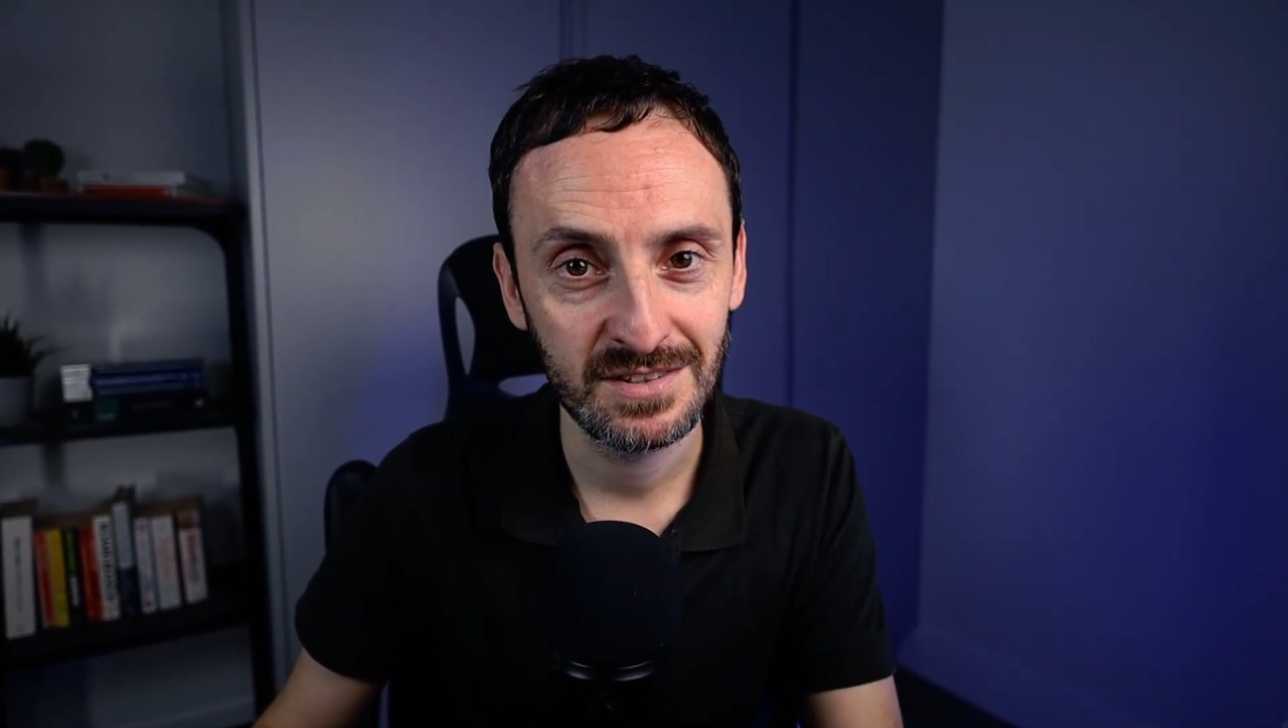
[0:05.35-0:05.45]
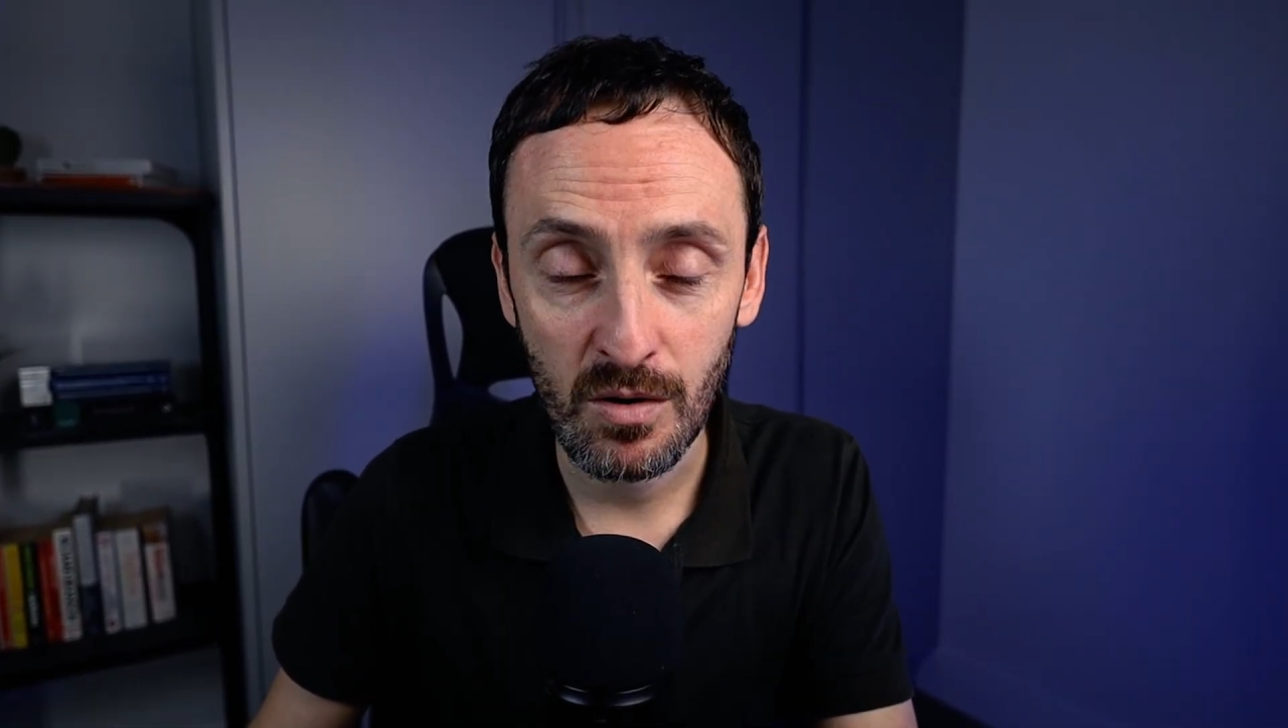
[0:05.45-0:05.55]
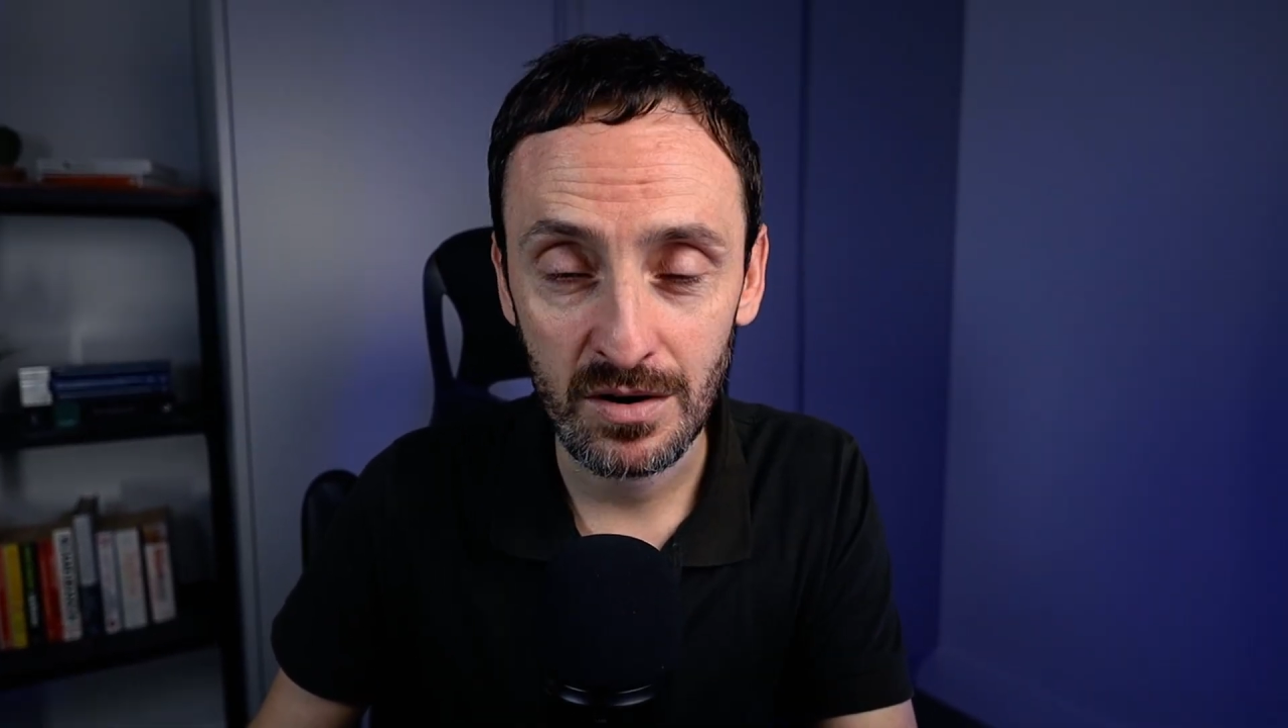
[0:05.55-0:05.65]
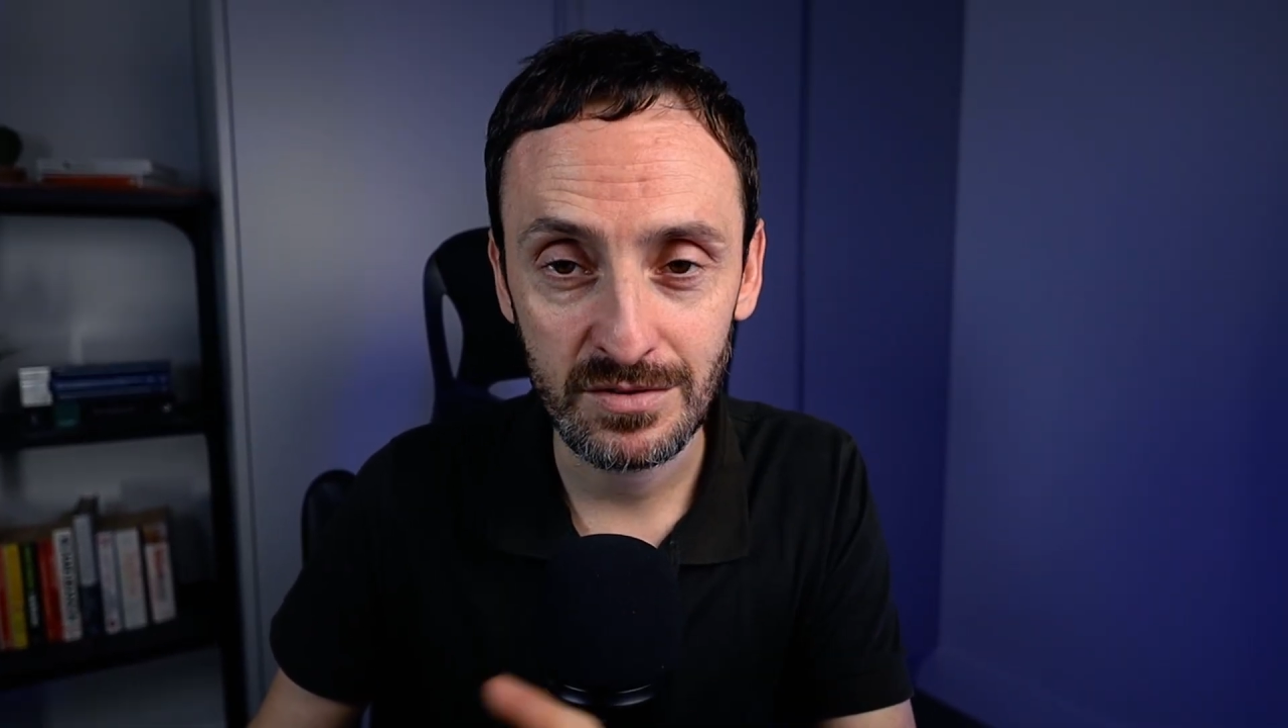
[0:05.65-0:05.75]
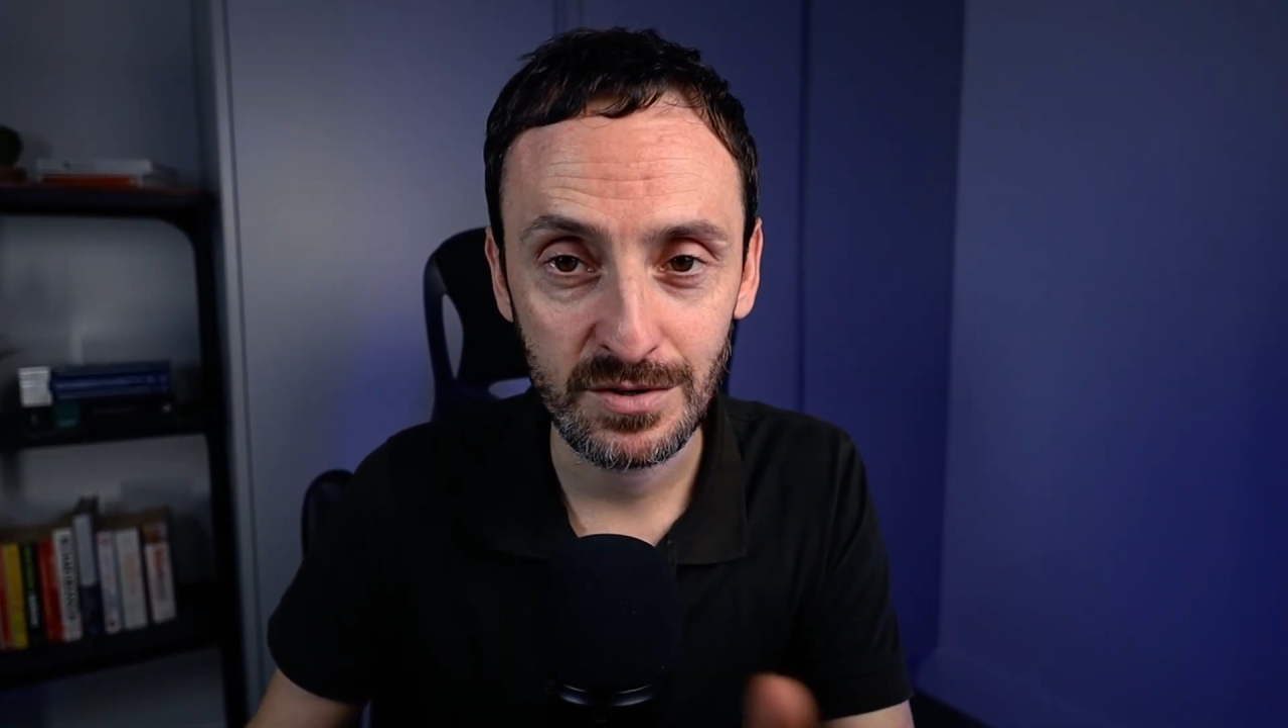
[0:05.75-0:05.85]

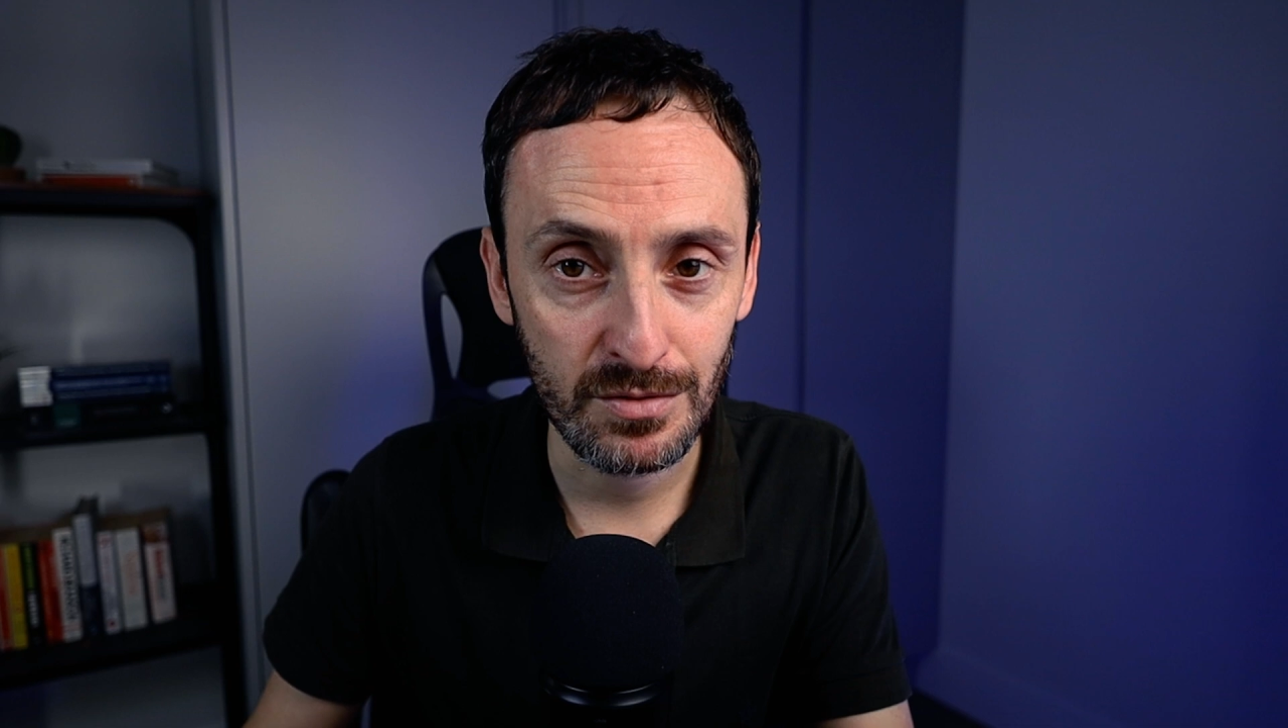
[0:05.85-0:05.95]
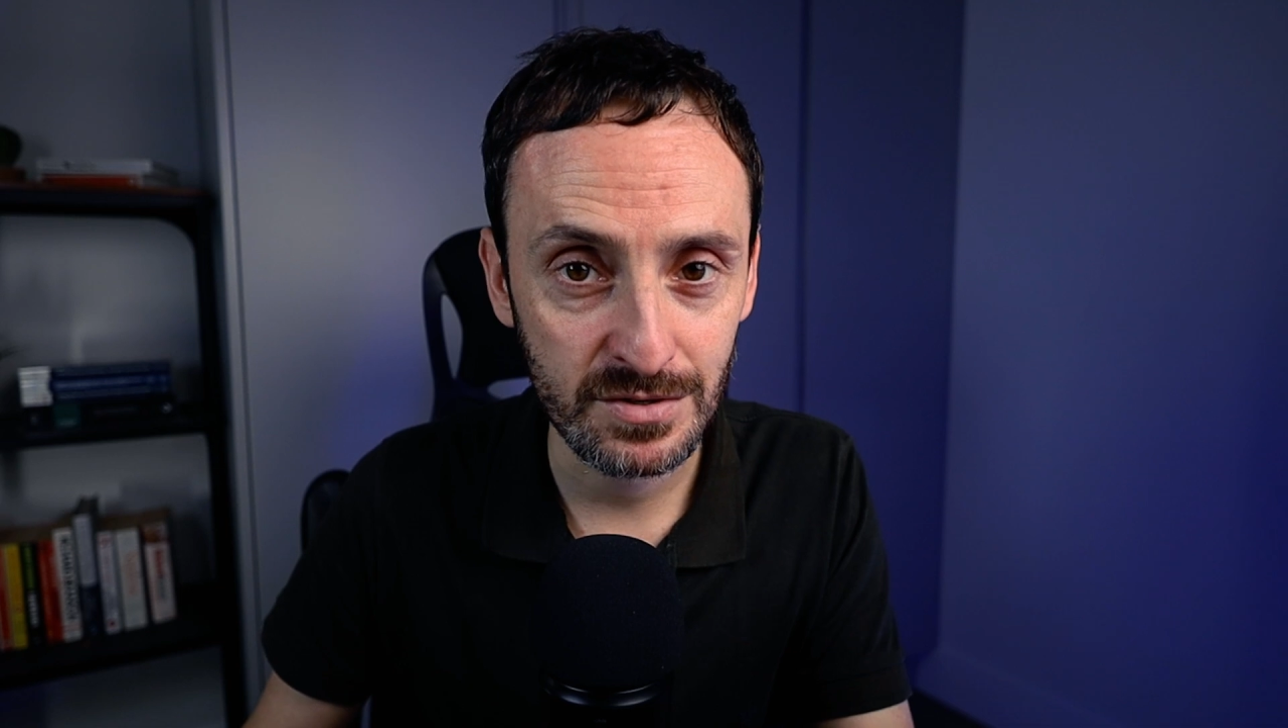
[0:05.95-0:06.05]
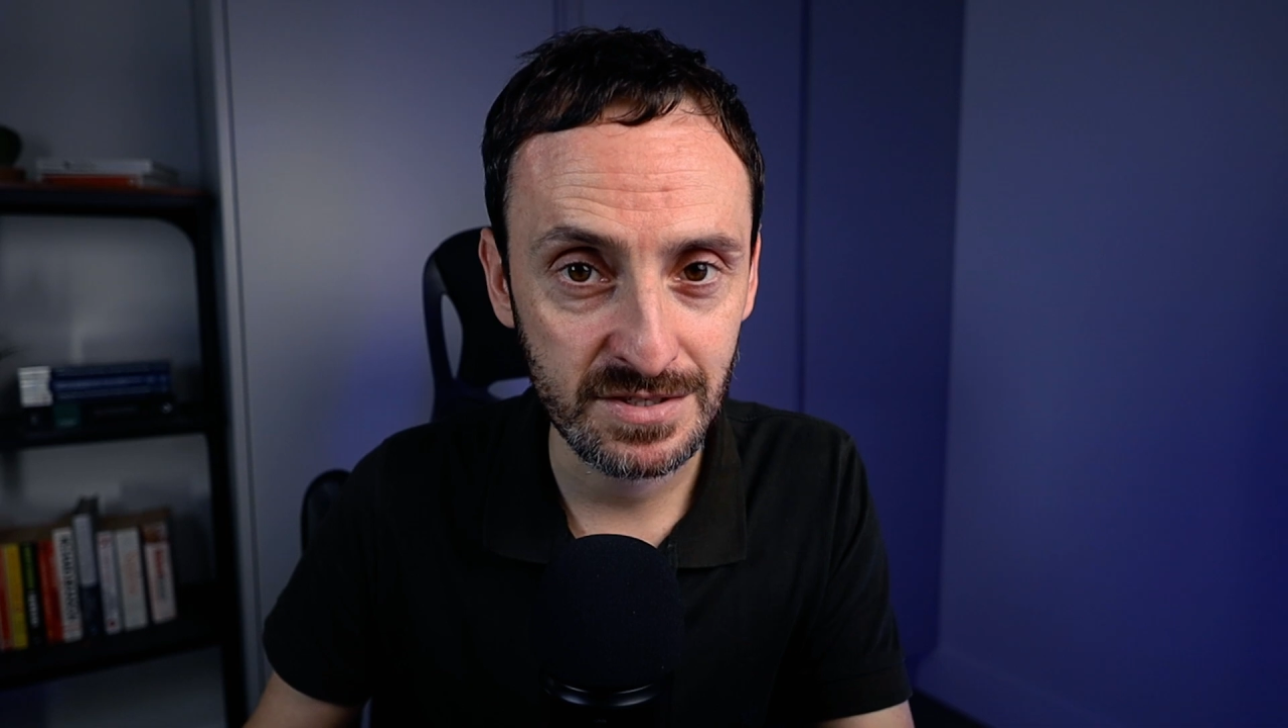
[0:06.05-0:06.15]
Or the other